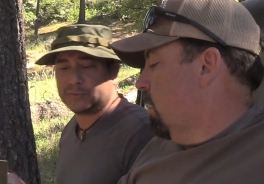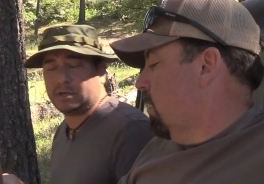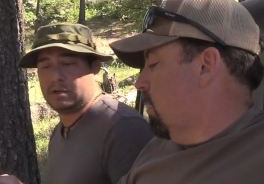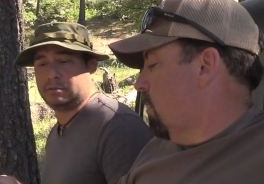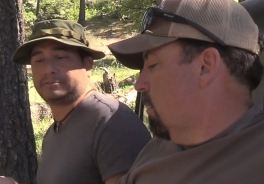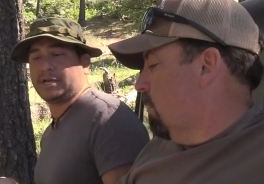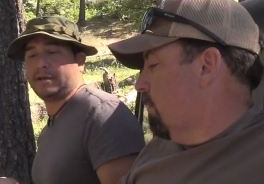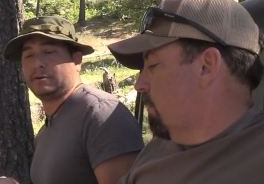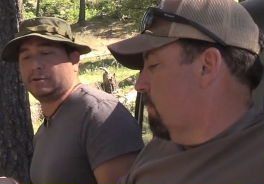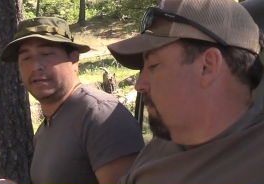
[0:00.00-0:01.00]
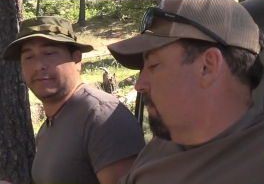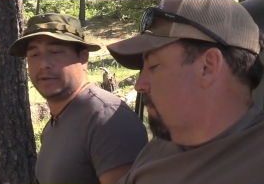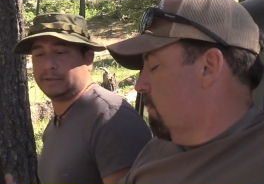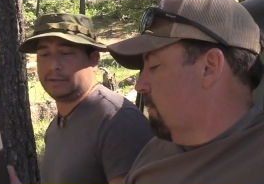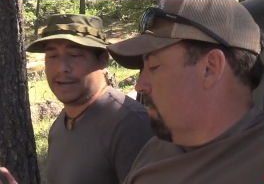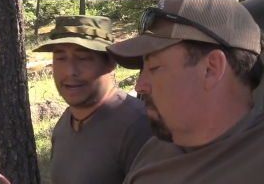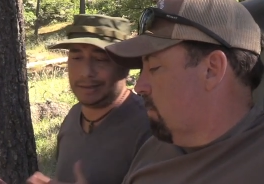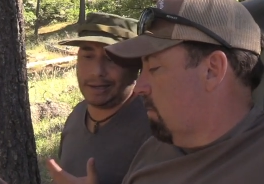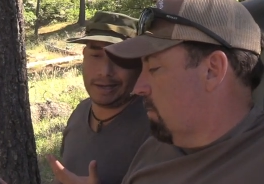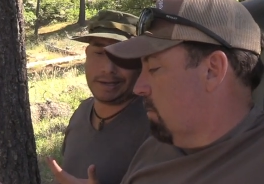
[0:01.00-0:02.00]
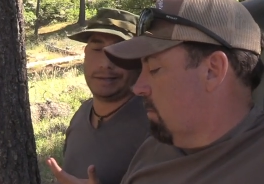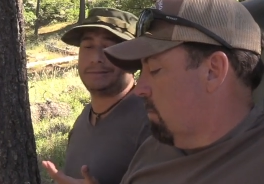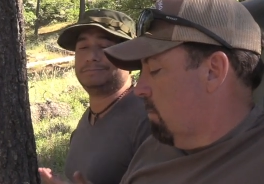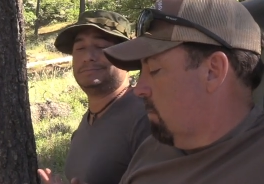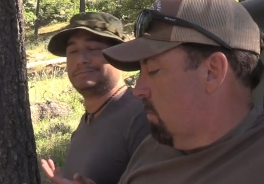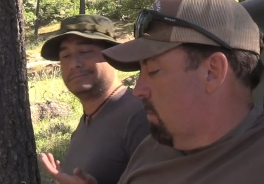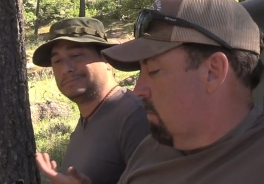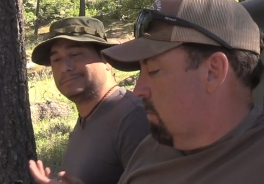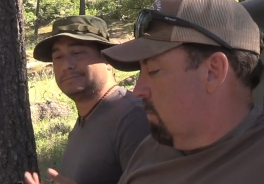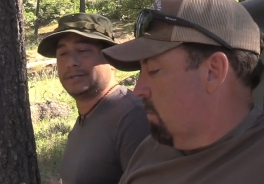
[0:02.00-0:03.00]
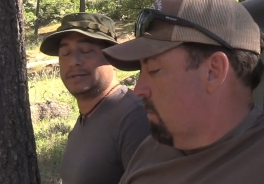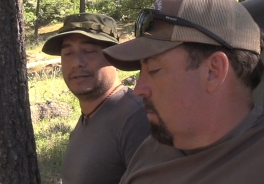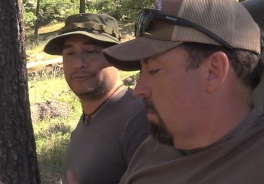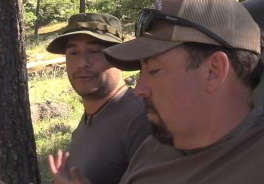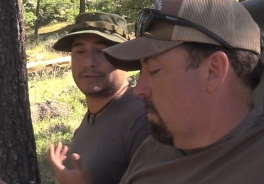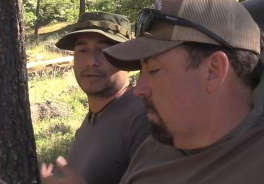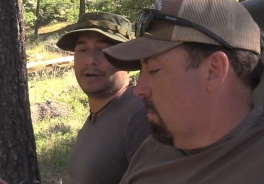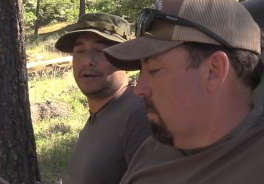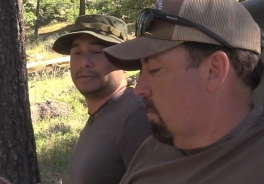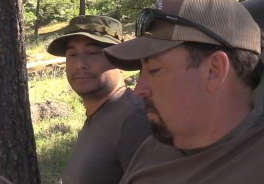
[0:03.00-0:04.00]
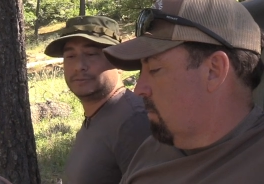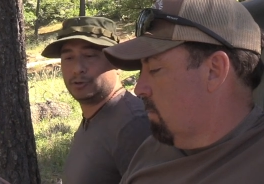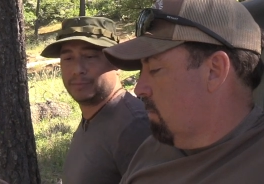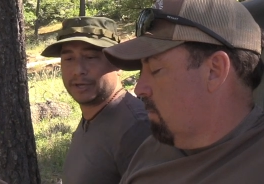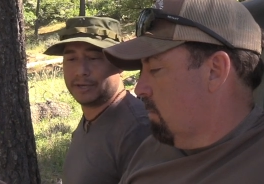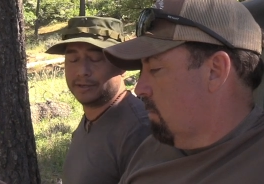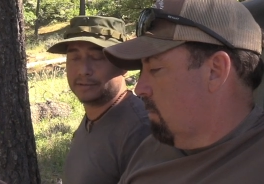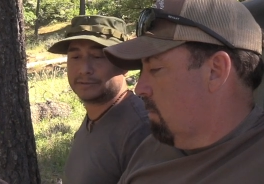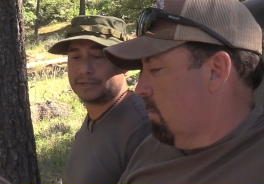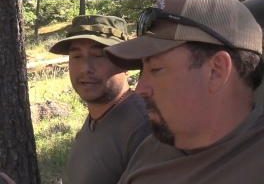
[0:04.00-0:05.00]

Speaker 1: you know, take it or leave it. I like it, but if it's gone, no big deal. It's